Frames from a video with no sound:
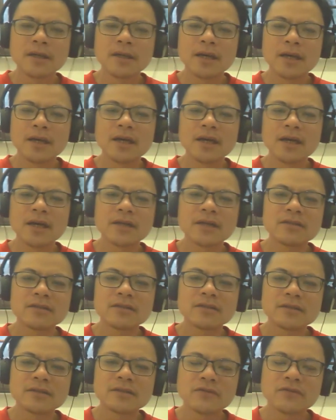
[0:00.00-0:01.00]

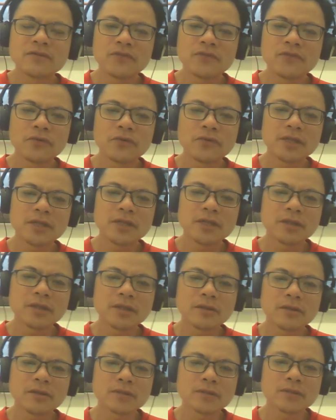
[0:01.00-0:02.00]
And following
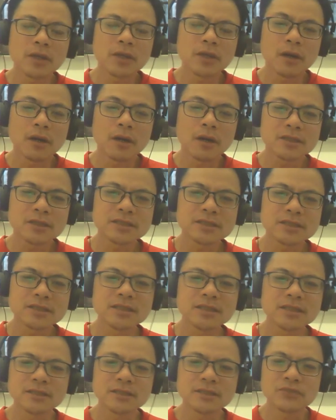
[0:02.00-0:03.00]
the clause
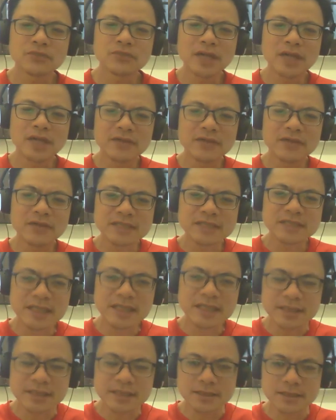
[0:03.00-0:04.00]
is we have the
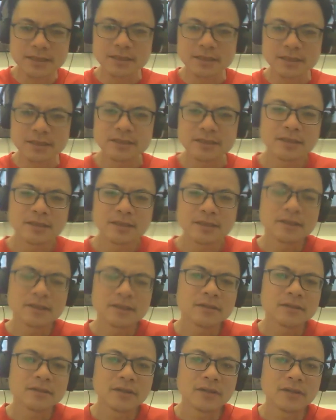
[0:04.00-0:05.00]
sentence,
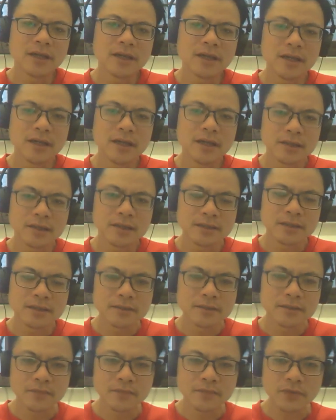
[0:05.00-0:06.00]
and
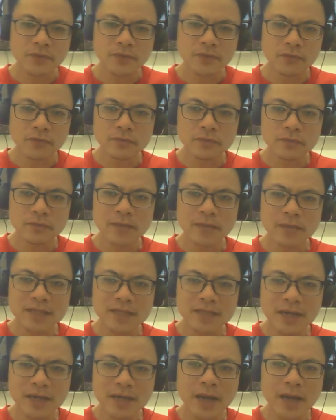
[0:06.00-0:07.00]
by
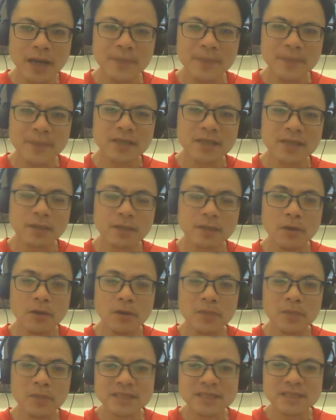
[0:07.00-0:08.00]
that I mean the
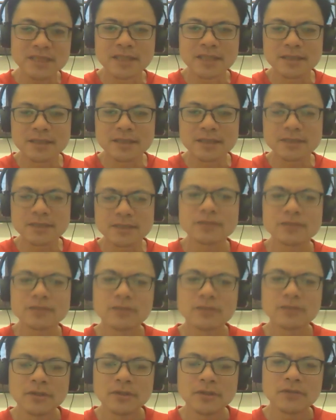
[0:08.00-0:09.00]
complete sentence,
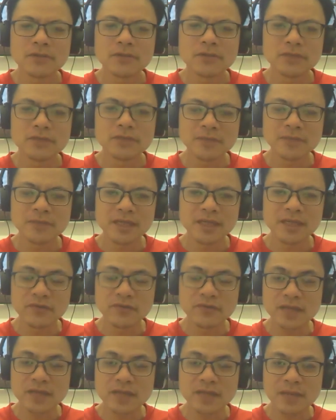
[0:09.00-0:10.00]
which begin with the
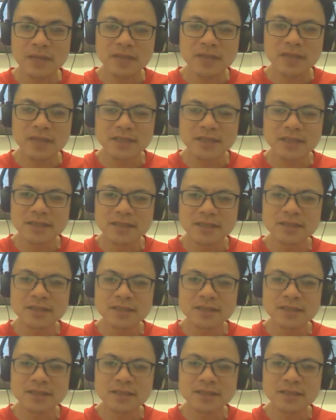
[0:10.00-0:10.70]
capital letter